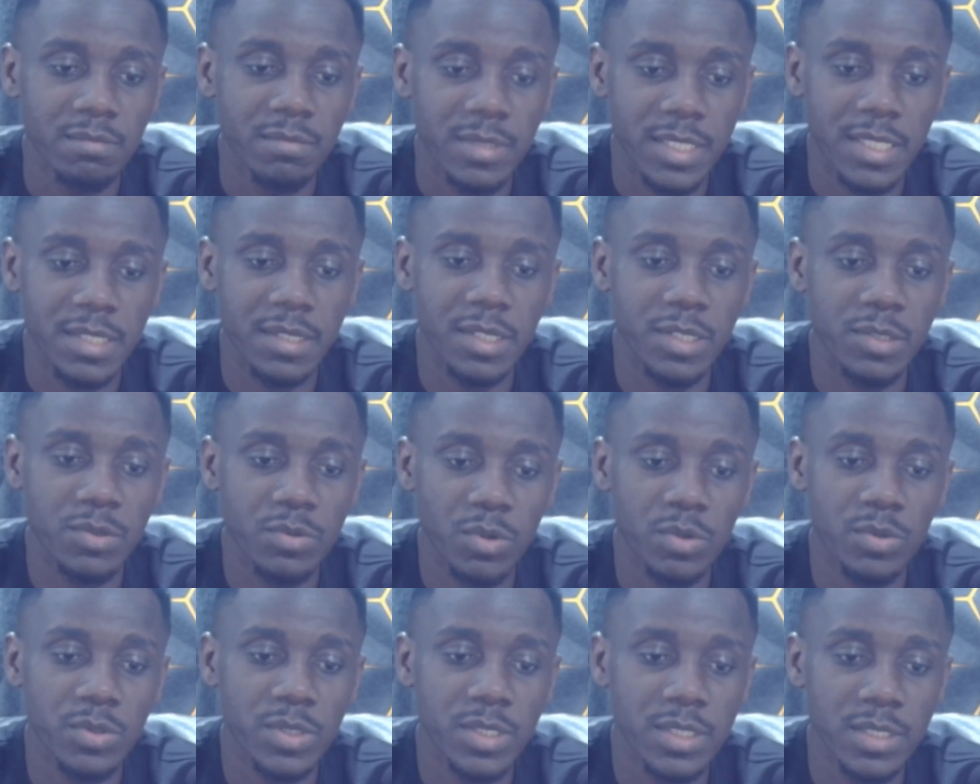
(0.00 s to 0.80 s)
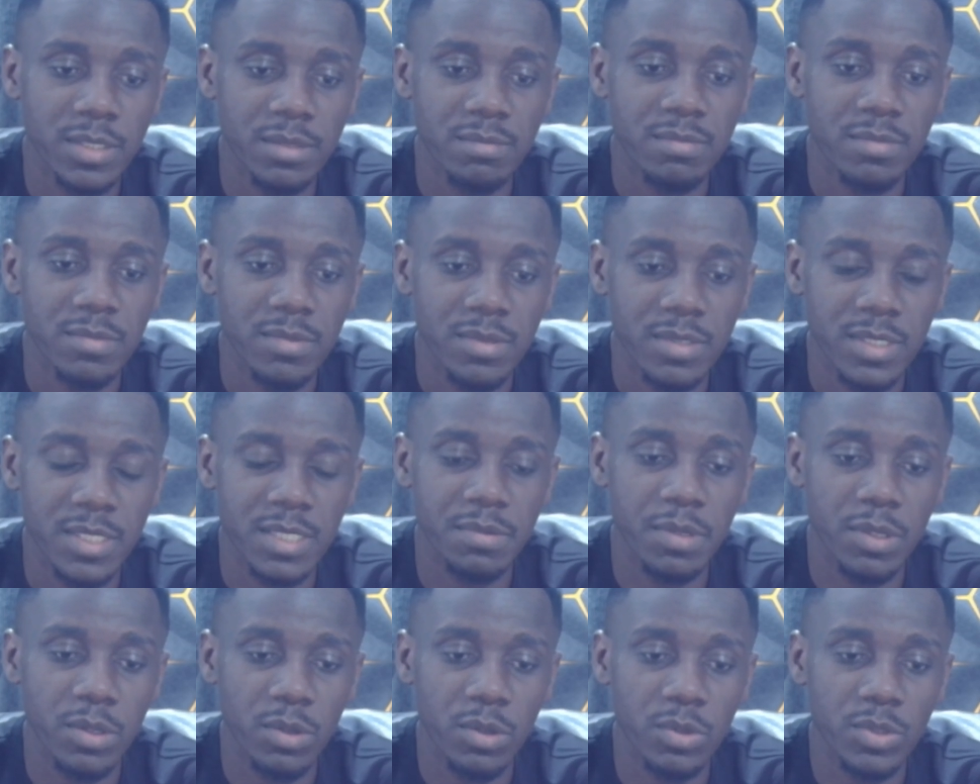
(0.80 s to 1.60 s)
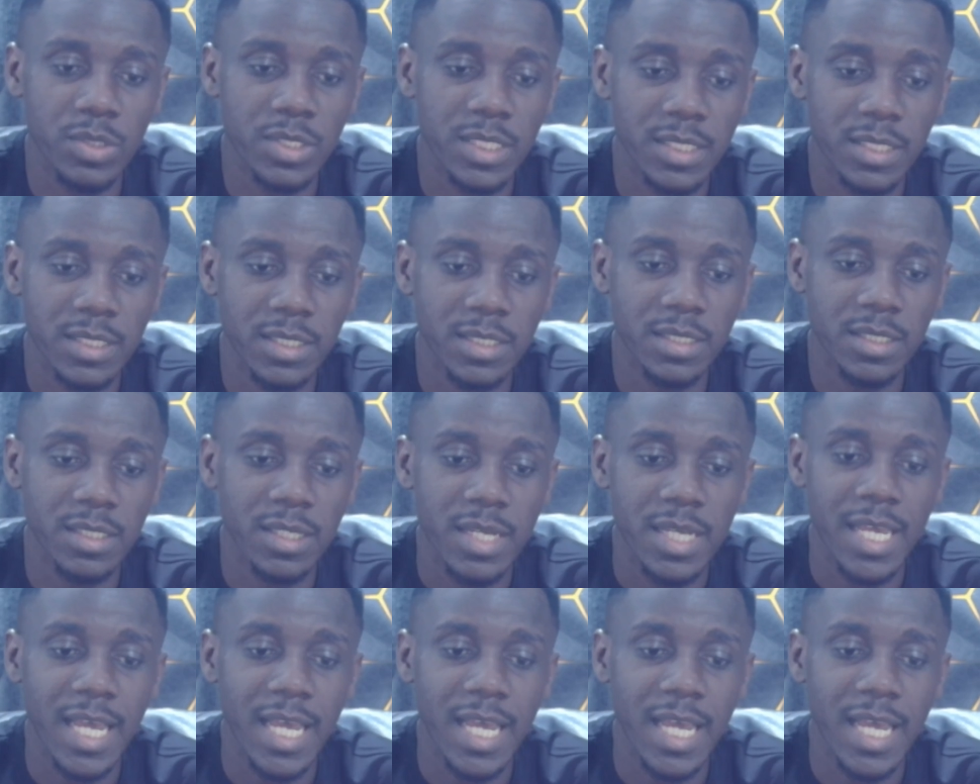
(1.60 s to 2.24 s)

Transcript: 3 draws, 3 losses,